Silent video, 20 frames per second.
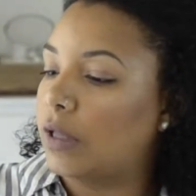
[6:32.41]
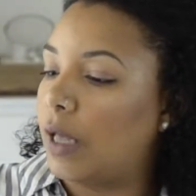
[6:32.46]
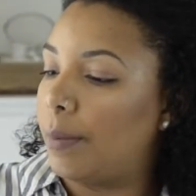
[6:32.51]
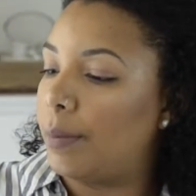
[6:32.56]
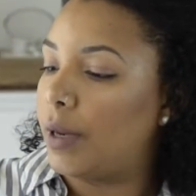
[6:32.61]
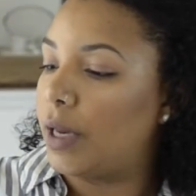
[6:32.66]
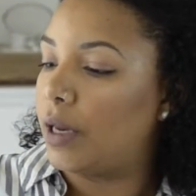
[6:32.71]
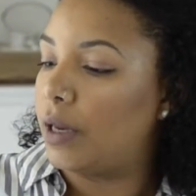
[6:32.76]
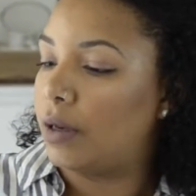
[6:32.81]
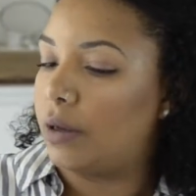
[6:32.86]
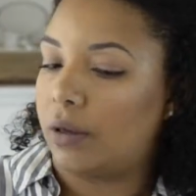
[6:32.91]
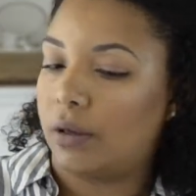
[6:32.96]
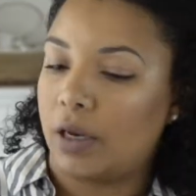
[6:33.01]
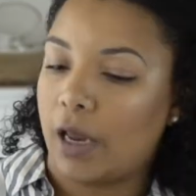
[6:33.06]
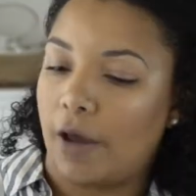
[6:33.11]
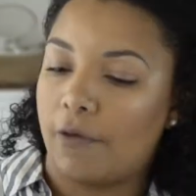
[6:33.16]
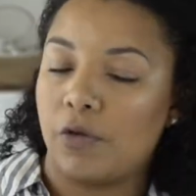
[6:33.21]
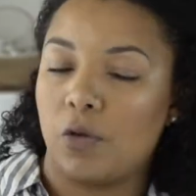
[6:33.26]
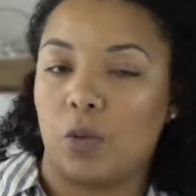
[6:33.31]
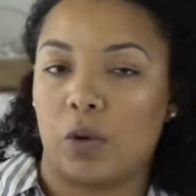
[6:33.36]
I mean,
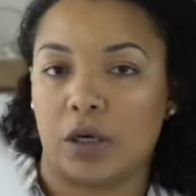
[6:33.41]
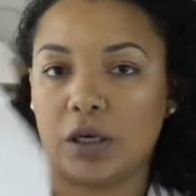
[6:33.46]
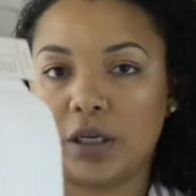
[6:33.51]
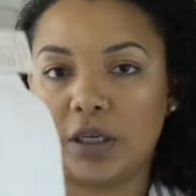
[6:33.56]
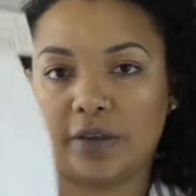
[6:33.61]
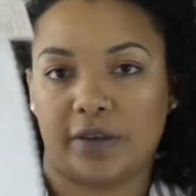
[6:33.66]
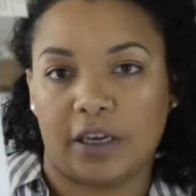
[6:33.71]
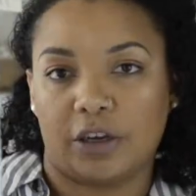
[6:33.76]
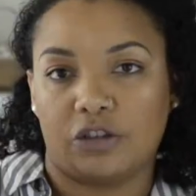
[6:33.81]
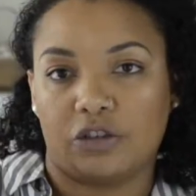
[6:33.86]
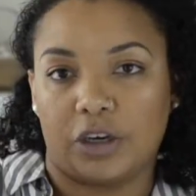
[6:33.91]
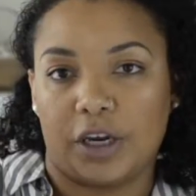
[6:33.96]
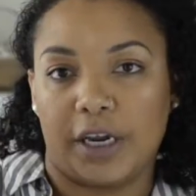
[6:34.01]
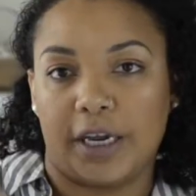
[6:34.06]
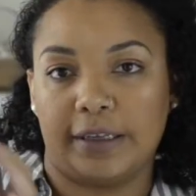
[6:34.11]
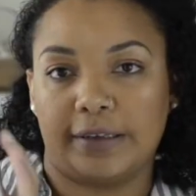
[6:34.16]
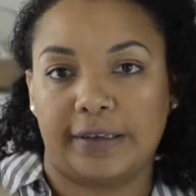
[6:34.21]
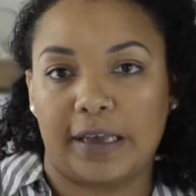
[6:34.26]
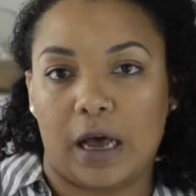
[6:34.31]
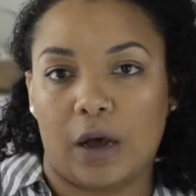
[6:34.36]
everyone needs extra
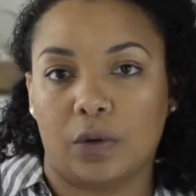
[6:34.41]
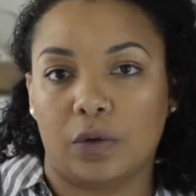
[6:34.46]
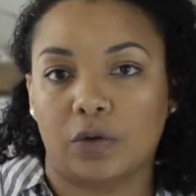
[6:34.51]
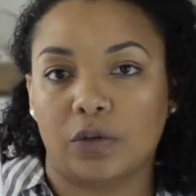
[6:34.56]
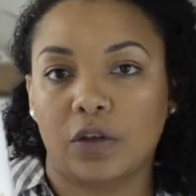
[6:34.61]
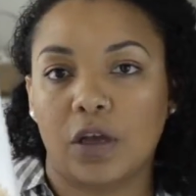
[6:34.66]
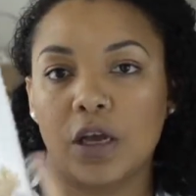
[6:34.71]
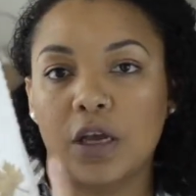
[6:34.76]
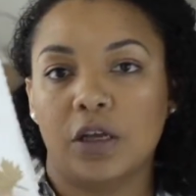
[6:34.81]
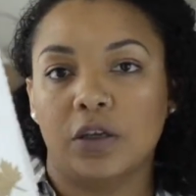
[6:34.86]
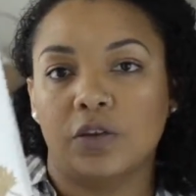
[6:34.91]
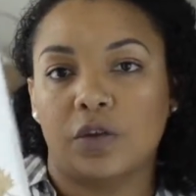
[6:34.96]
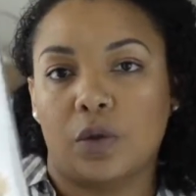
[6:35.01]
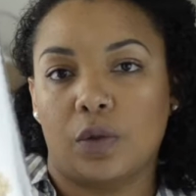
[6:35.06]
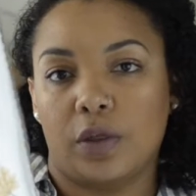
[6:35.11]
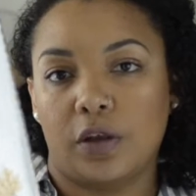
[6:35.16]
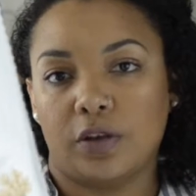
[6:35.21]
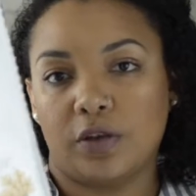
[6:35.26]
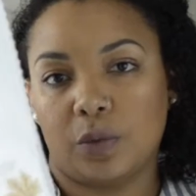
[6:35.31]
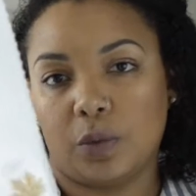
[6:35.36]
hand towels. So
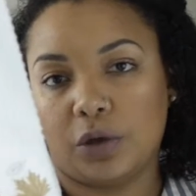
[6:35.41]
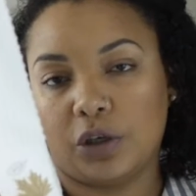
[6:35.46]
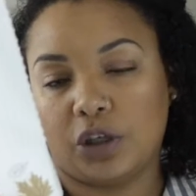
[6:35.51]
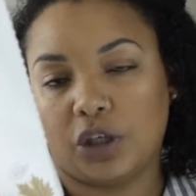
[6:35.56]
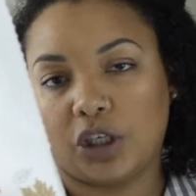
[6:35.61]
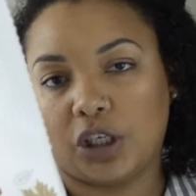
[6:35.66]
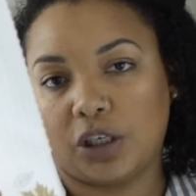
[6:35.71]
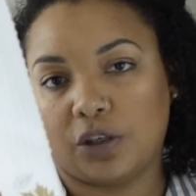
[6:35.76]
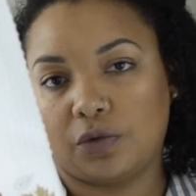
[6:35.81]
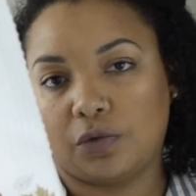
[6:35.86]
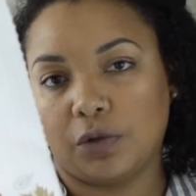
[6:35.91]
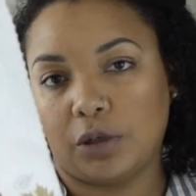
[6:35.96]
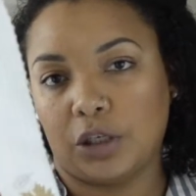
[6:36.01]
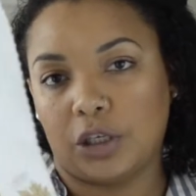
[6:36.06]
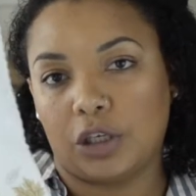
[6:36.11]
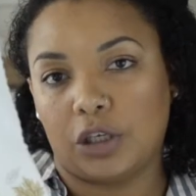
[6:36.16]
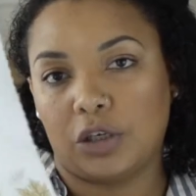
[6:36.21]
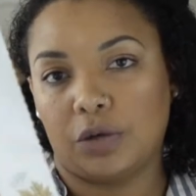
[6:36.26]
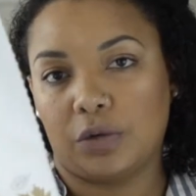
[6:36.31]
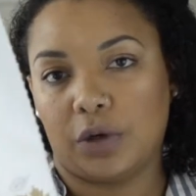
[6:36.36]
this one is just really
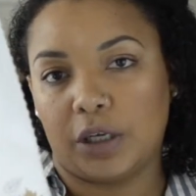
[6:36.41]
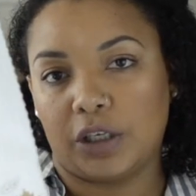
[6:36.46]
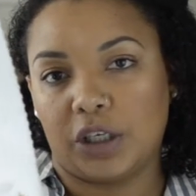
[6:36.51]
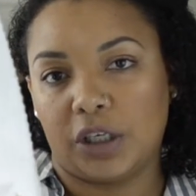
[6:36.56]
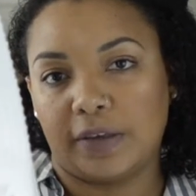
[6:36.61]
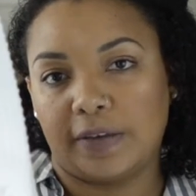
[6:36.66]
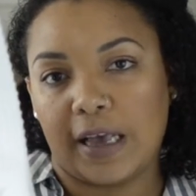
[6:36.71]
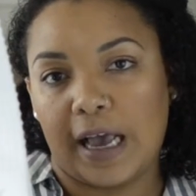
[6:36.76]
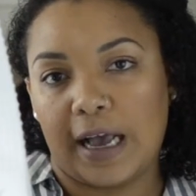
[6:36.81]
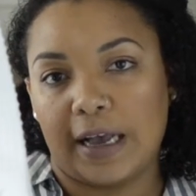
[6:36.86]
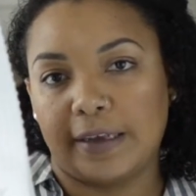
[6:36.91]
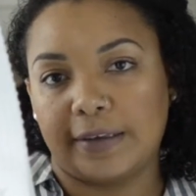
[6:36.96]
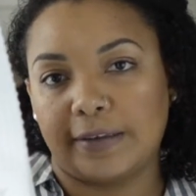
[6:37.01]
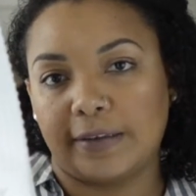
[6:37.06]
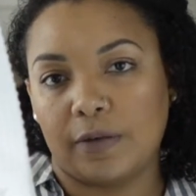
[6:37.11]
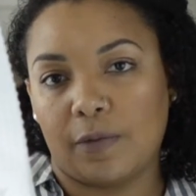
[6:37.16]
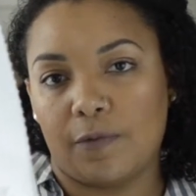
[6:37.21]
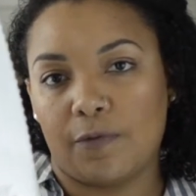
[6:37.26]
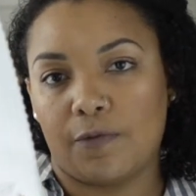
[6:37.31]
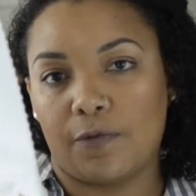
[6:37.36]
cute. It just has
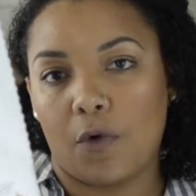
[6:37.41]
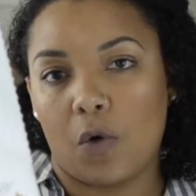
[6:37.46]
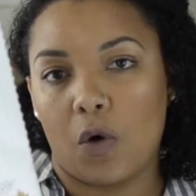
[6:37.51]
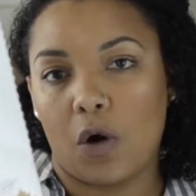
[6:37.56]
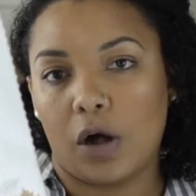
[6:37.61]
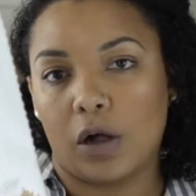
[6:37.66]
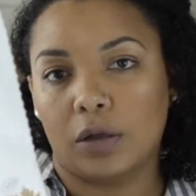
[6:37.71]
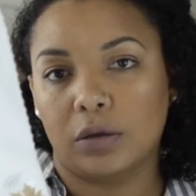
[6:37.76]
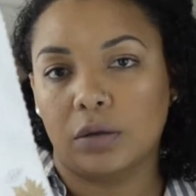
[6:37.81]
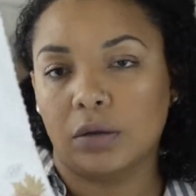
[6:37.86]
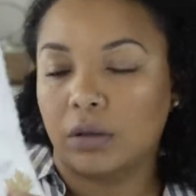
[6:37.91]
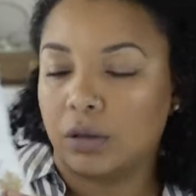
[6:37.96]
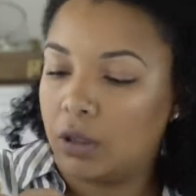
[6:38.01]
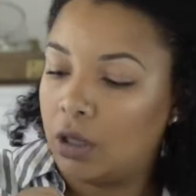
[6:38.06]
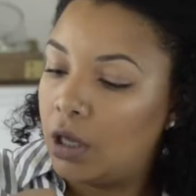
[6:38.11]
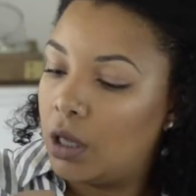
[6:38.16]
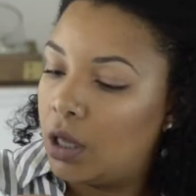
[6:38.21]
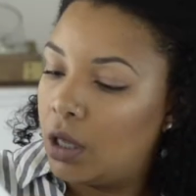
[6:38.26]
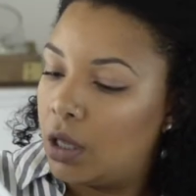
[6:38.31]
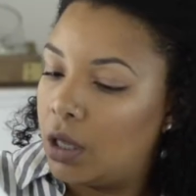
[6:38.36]
some fall
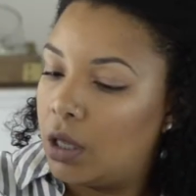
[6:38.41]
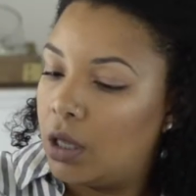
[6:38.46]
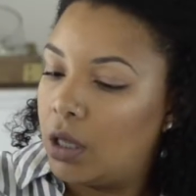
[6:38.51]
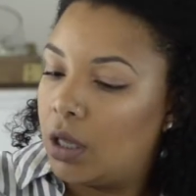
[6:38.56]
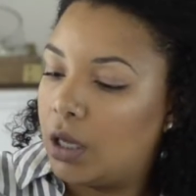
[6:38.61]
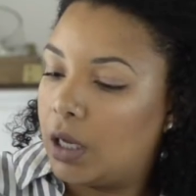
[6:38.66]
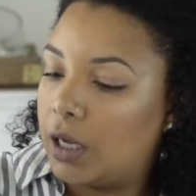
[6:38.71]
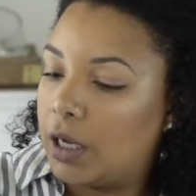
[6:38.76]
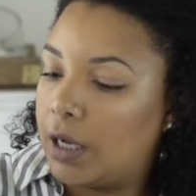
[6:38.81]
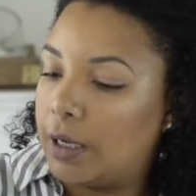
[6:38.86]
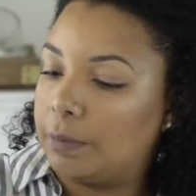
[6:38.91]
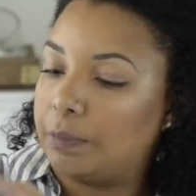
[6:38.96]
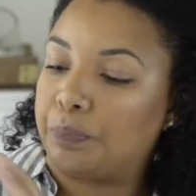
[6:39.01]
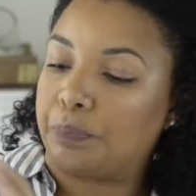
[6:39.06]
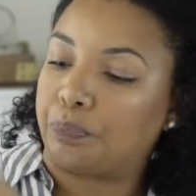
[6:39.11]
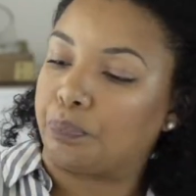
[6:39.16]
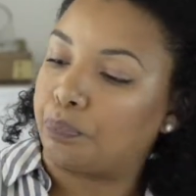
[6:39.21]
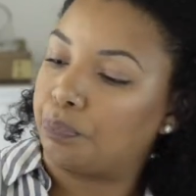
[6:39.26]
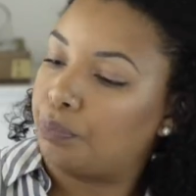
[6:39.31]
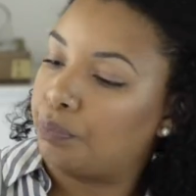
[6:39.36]

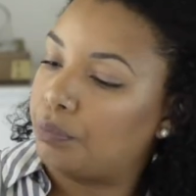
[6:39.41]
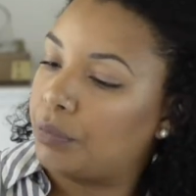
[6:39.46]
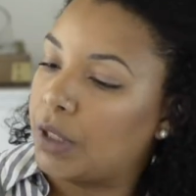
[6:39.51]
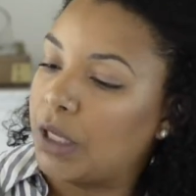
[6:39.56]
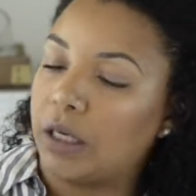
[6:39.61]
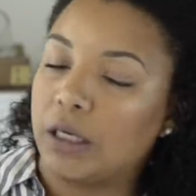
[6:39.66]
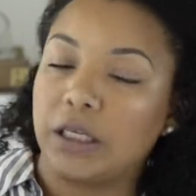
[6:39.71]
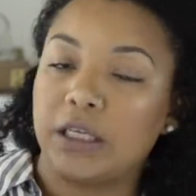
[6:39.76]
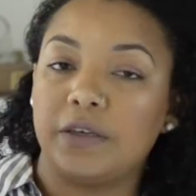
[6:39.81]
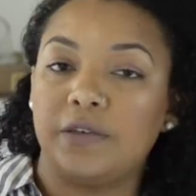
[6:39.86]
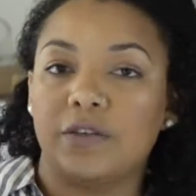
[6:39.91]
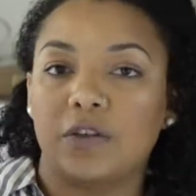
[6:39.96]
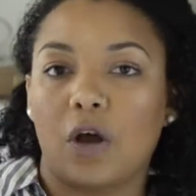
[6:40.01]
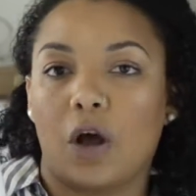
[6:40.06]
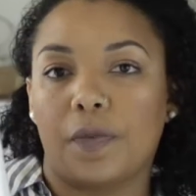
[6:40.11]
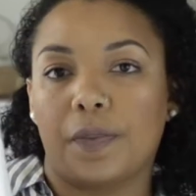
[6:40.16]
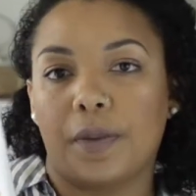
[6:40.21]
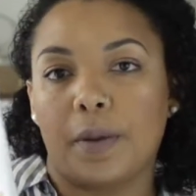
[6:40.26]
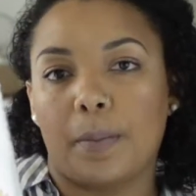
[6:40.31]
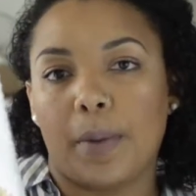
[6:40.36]
um, leaves
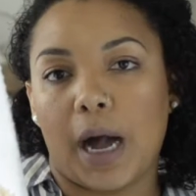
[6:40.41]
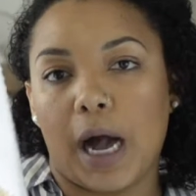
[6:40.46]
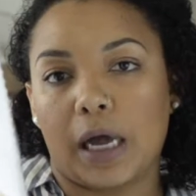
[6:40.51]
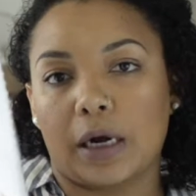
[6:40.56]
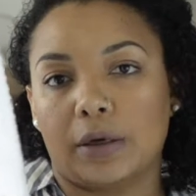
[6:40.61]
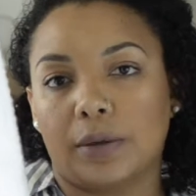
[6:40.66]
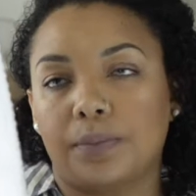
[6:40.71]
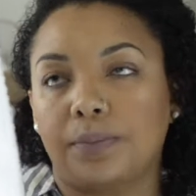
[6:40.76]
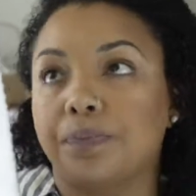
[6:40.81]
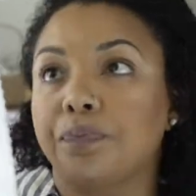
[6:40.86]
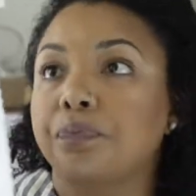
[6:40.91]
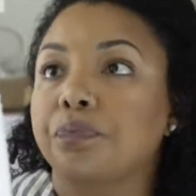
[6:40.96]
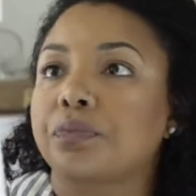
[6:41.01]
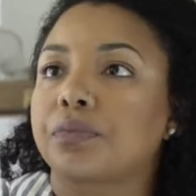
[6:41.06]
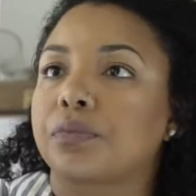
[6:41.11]
on the bottom.